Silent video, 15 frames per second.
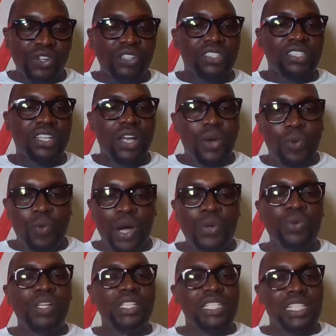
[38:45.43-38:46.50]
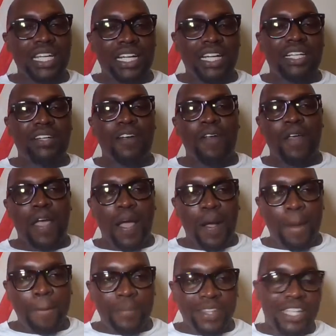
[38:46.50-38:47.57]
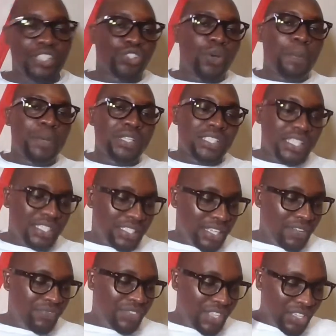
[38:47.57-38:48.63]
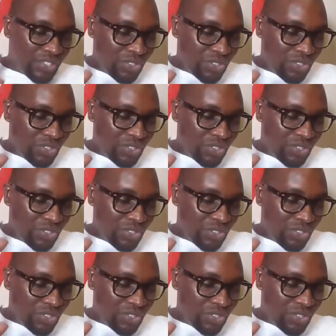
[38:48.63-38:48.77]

roles. One will take the shopping center.